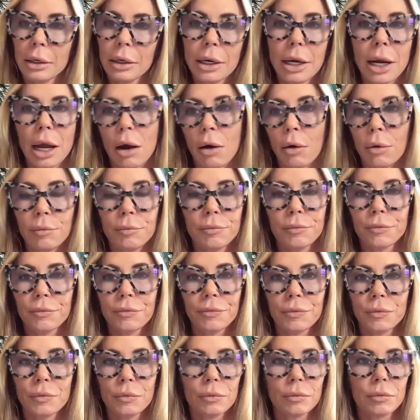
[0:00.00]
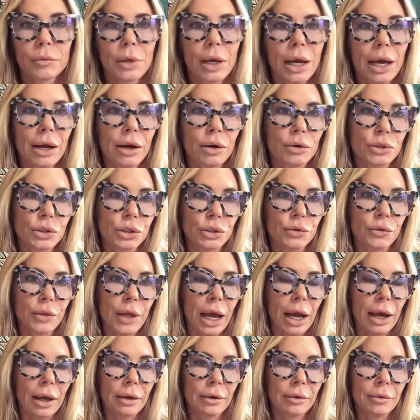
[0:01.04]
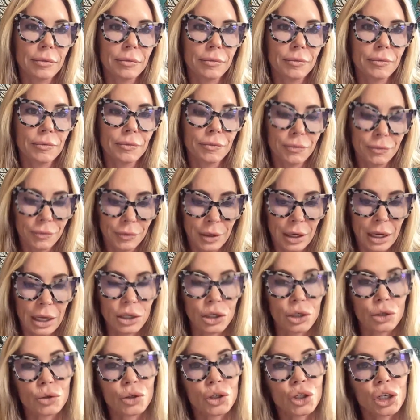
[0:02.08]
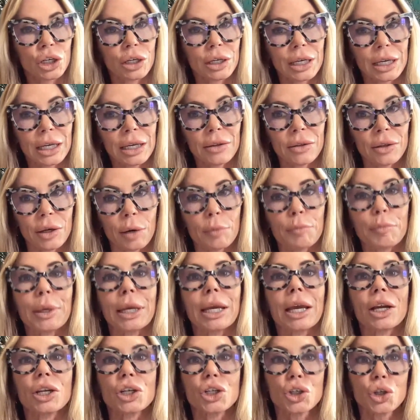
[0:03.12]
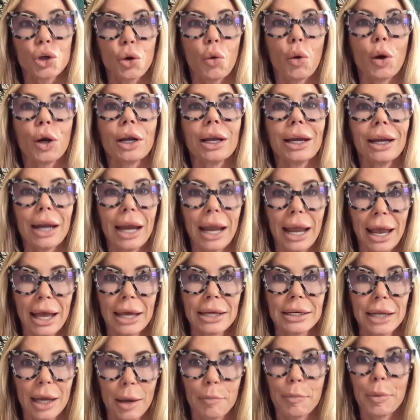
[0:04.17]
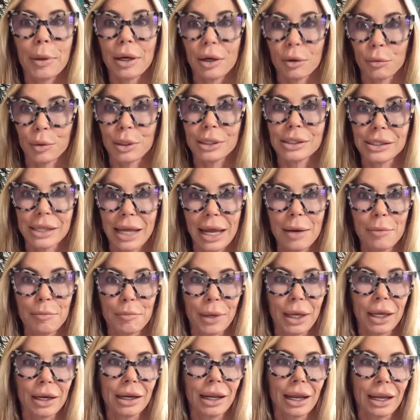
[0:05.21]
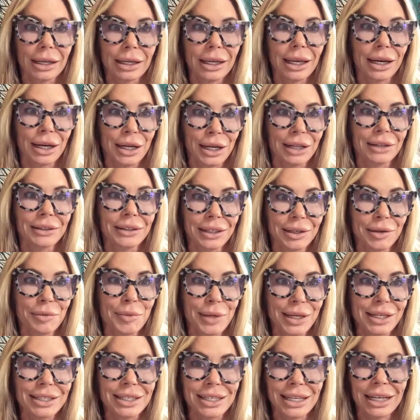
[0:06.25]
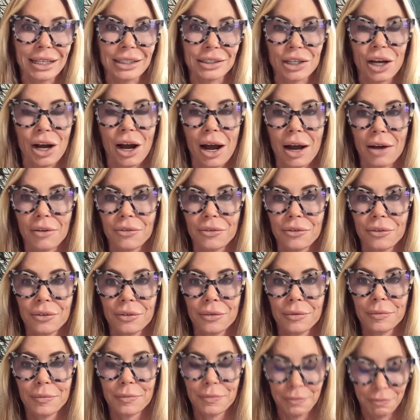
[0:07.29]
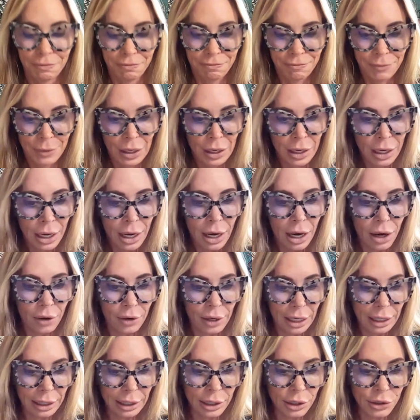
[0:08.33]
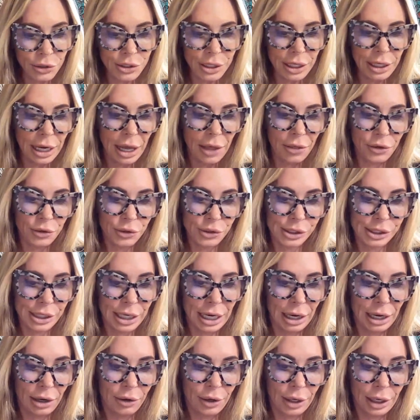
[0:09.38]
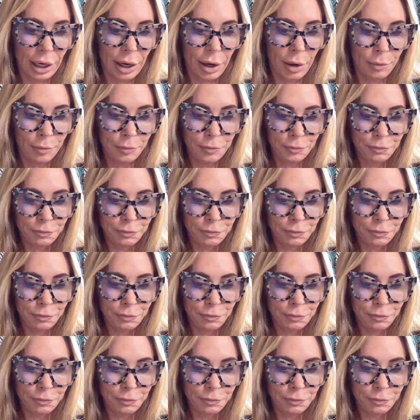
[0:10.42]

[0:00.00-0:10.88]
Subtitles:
no, I don't do that. And you shouldn't either, because you're going to end up in a resentment and getting a little bit ticked off. All right, here's another scenario.